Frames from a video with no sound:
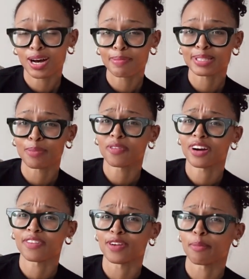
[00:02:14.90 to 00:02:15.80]
Some of
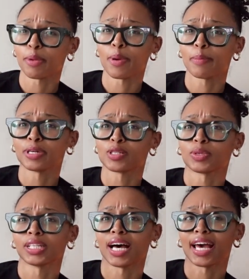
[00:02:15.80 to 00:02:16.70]
our family members
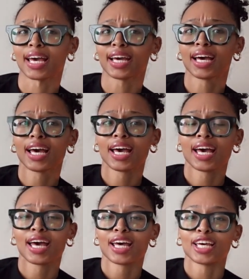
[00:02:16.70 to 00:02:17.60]
were like,
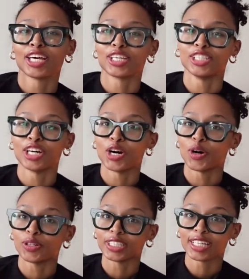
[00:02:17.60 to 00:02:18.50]

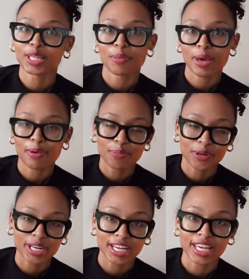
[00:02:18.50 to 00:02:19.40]
let the baby
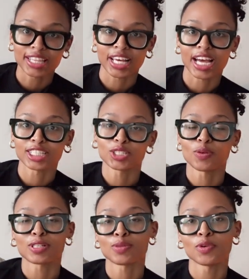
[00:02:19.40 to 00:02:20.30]
breathe, like she
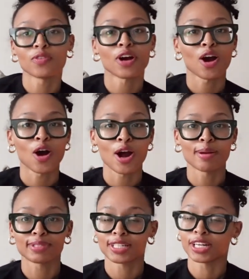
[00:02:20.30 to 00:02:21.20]
wants to move her
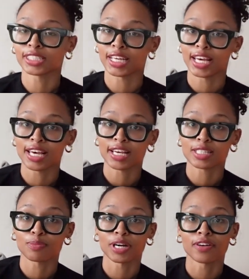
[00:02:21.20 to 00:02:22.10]
arms and her
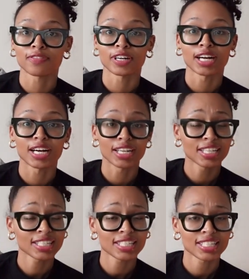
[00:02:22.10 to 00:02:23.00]
legs, but for
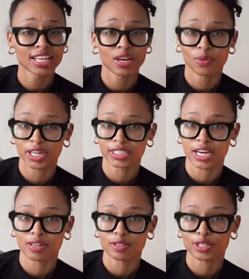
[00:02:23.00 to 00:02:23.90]
us, it worked out.